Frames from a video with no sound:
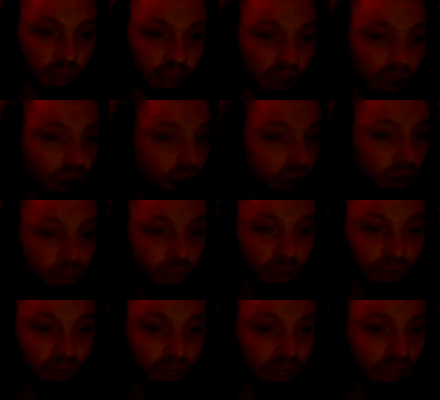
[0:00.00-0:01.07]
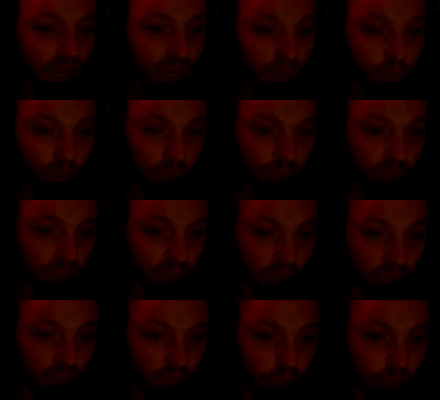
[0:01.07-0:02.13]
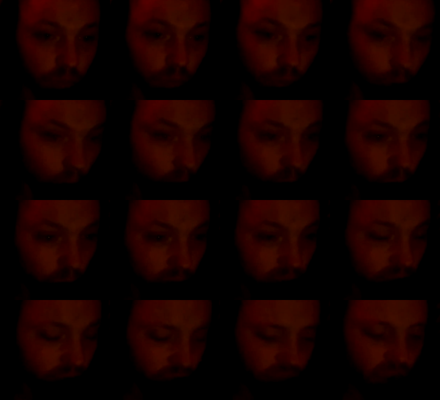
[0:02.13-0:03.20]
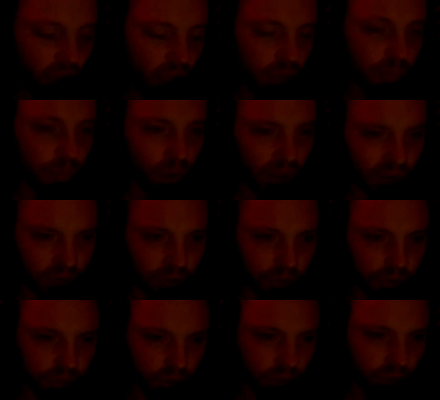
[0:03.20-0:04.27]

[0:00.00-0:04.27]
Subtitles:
I am not in any way saying you will only find predators on this